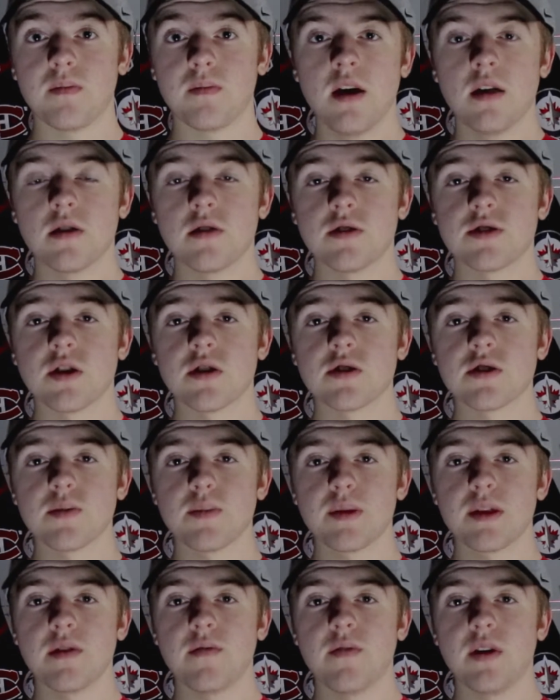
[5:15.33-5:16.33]
There's also
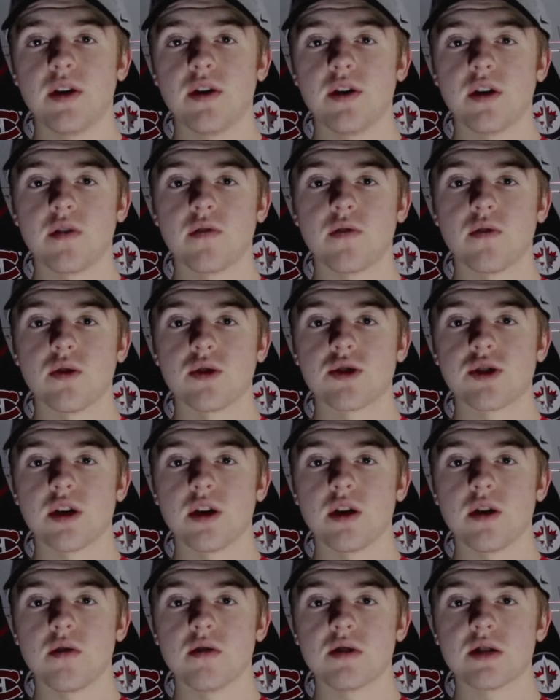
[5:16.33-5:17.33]
been the very unfortunate
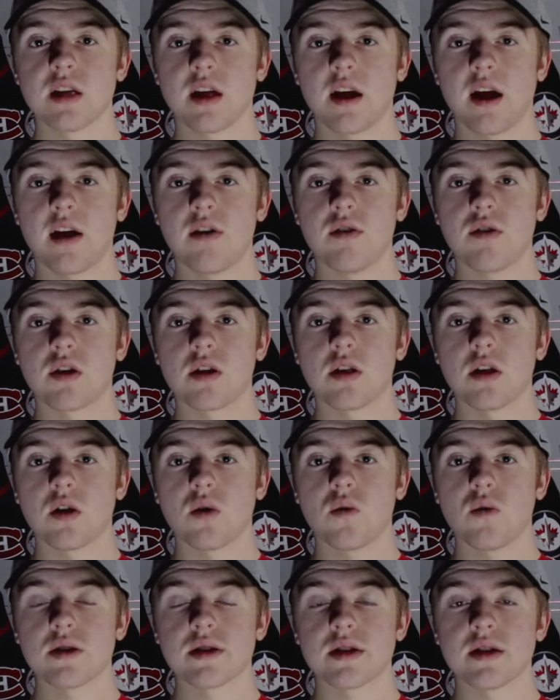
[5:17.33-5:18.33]
news that Henrik
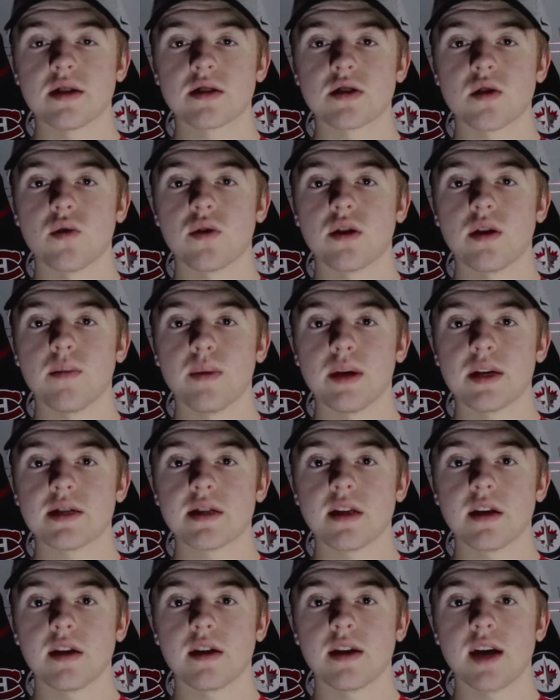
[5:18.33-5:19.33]
Lundqvist is going to miss
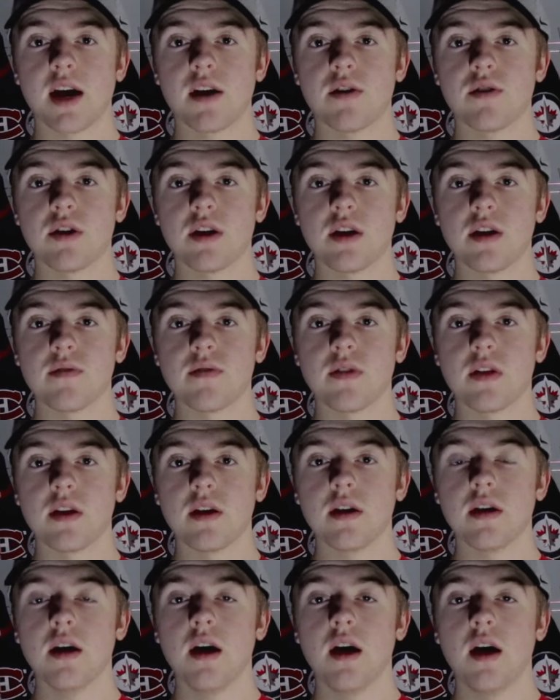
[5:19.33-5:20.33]
the entirety of
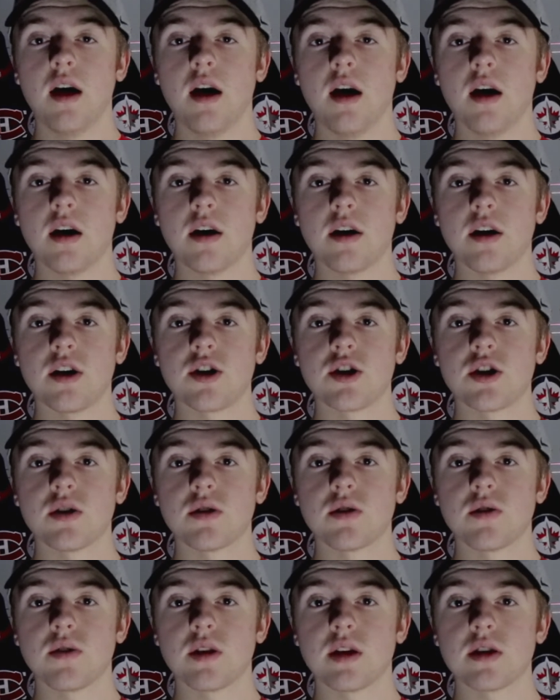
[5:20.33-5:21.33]
the NHL
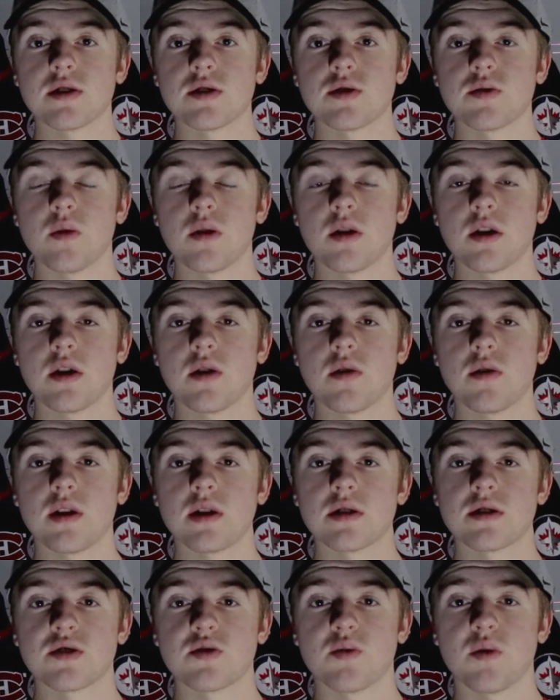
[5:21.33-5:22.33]

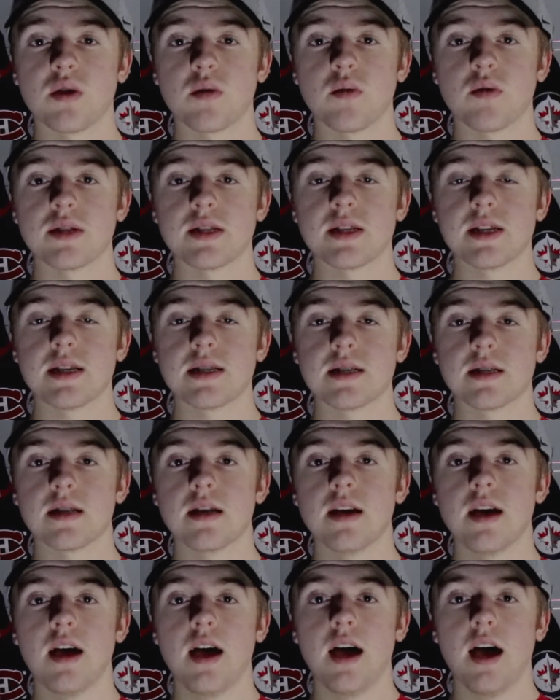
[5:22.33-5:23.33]
2020-2021 season,
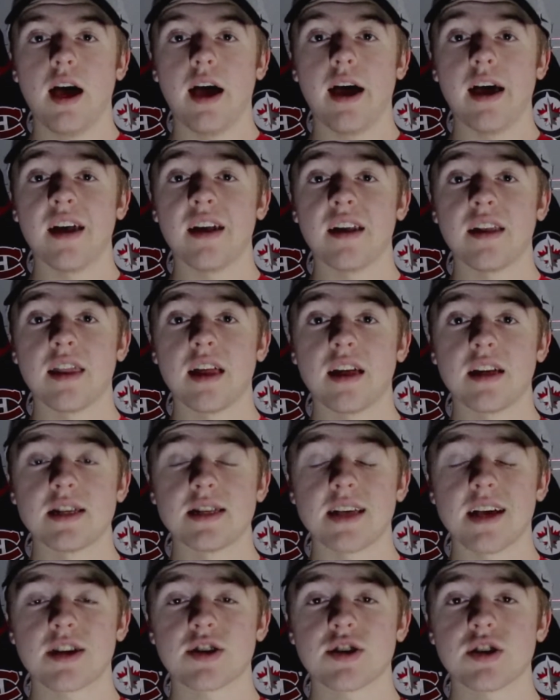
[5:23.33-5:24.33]
and that he's
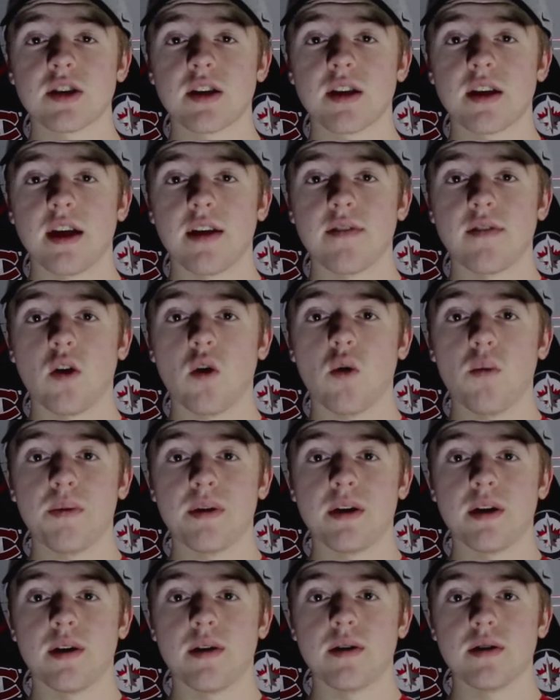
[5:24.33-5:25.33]
actually going to have open
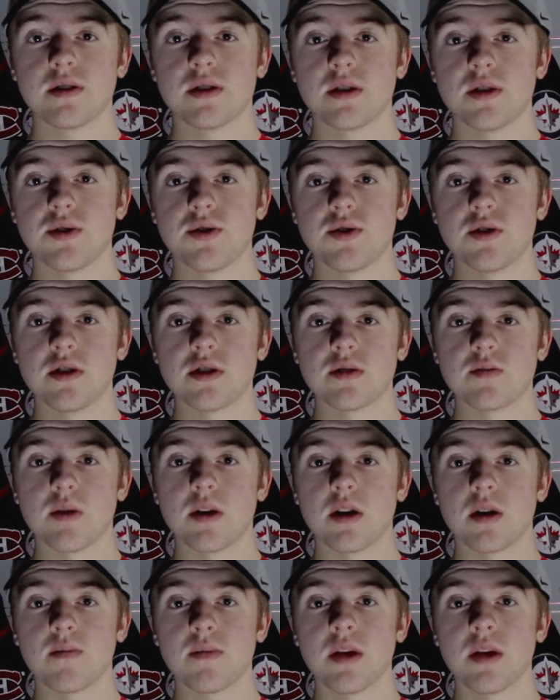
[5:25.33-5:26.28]
heart surgery as well.